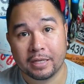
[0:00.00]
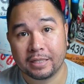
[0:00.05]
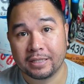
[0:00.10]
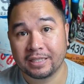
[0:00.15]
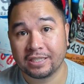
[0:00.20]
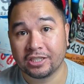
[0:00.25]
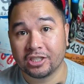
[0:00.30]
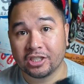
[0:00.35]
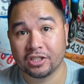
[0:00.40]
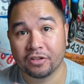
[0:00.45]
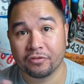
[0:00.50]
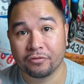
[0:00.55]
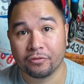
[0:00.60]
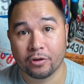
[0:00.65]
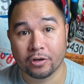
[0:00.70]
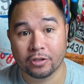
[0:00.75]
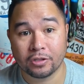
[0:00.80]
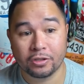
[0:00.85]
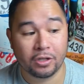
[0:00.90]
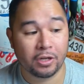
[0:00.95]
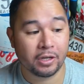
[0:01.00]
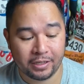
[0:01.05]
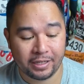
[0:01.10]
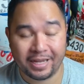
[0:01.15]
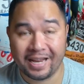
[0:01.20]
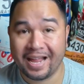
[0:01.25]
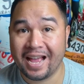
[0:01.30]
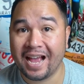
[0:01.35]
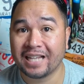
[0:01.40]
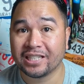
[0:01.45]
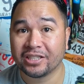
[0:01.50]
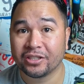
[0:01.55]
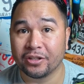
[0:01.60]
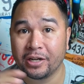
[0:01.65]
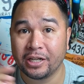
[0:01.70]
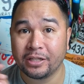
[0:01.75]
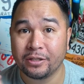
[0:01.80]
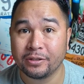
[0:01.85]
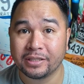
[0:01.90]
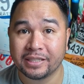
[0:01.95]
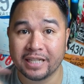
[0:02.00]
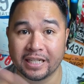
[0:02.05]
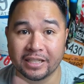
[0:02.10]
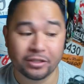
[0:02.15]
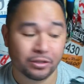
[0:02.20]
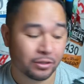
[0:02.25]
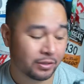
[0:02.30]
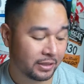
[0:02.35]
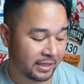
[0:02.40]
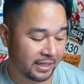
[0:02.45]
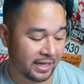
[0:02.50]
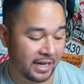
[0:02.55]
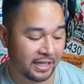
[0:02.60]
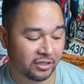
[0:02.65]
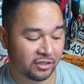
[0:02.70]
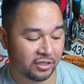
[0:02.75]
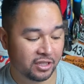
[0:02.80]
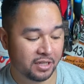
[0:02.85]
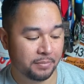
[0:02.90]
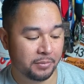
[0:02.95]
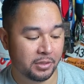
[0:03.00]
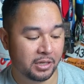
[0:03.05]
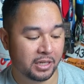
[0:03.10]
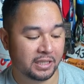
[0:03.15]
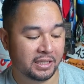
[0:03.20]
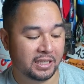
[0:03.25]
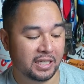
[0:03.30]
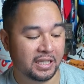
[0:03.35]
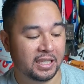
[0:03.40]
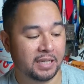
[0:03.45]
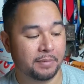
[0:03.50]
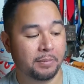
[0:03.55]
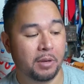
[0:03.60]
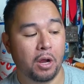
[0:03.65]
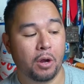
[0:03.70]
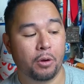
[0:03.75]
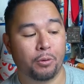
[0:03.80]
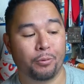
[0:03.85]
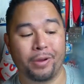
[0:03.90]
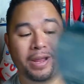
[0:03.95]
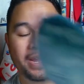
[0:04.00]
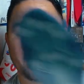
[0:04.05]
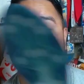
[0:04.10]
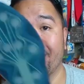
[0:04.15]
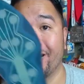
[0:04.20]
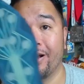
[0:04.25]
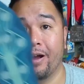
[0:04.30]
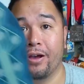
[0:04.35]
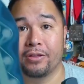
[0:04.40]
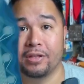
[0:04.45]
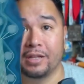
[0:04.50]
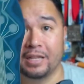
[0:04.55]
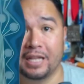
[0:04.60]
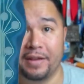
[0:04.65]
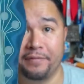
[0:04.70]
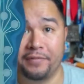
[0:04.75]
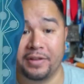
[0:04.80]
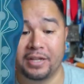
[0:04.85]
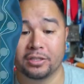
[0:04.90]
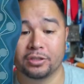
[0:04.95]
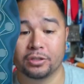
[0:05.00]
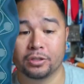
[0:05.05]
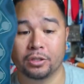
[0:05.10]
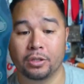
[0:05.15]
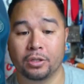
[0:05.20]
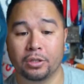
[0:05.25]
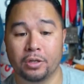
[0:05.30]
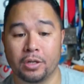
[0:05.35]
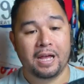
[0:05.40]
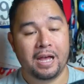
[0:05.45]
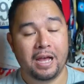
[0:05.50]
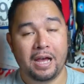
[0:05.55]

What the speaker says: This is just a first look. It has 32 sensors in each of them. You can see them right here on the left insole.